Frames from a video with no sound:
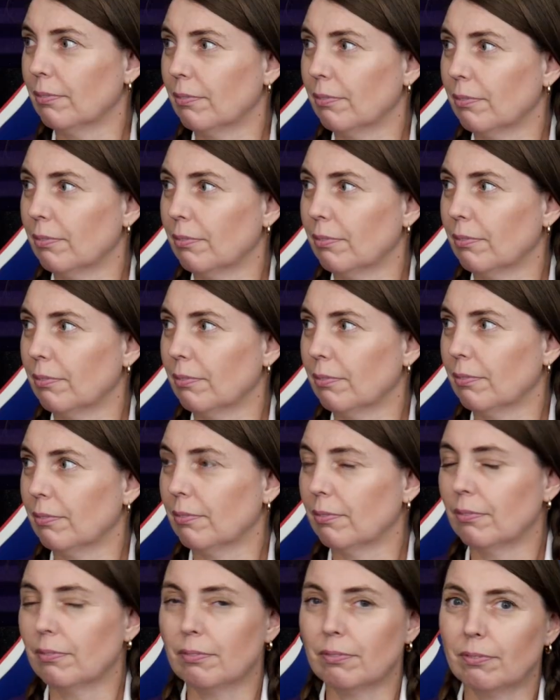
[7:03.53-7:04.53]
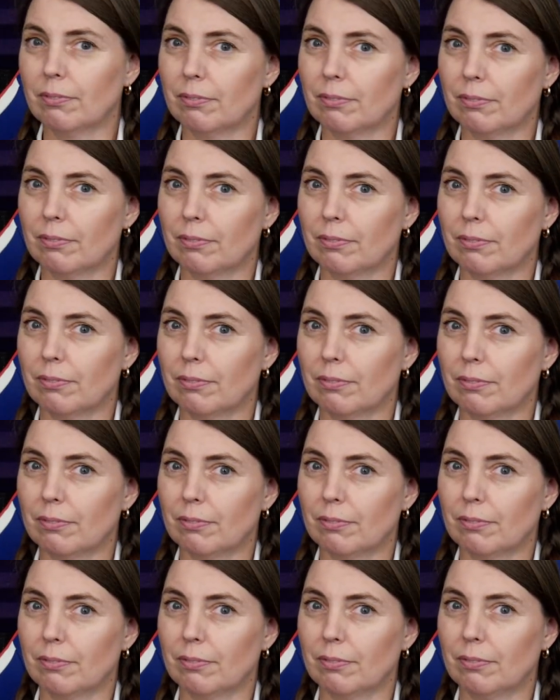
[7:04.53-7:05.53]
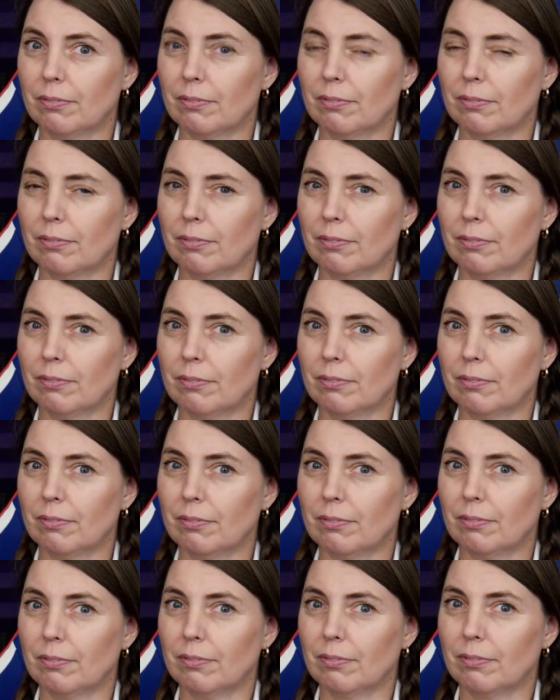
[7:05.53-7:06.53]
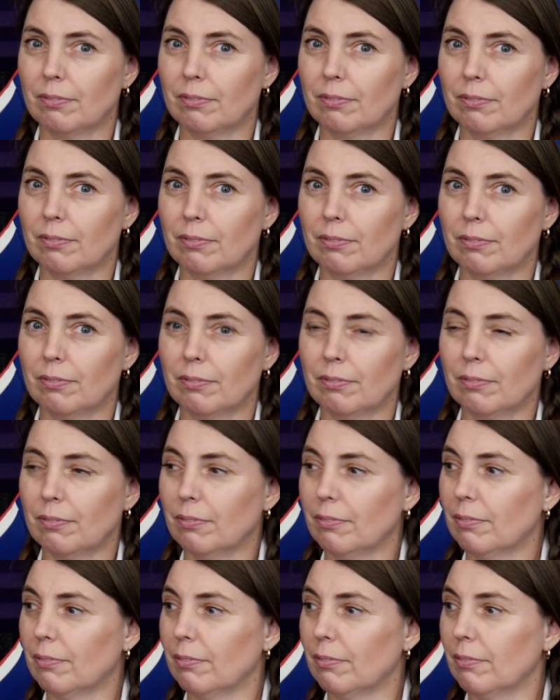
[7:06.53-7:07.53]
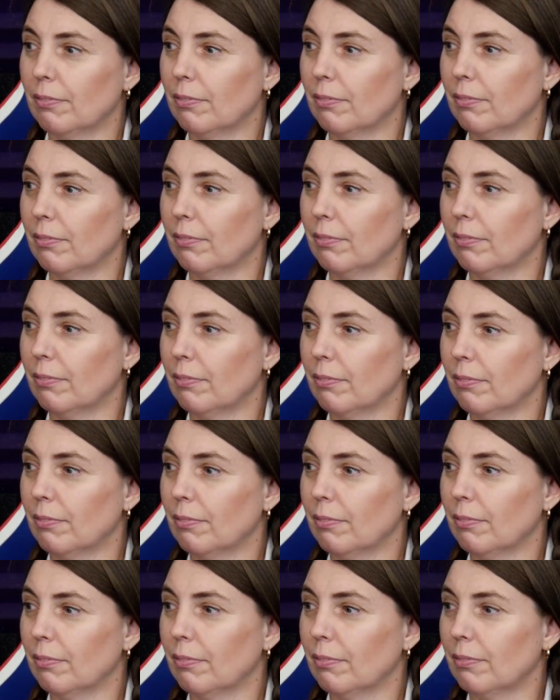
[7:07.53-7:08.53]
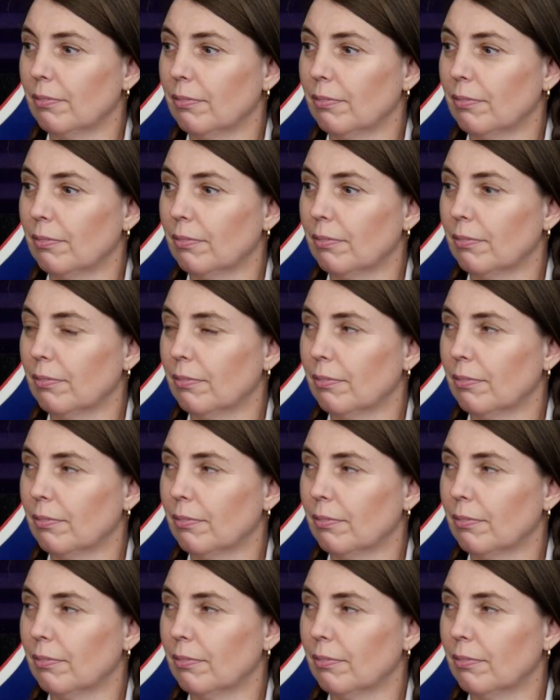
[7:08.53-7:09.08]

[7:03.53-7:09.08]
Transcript: [no speech]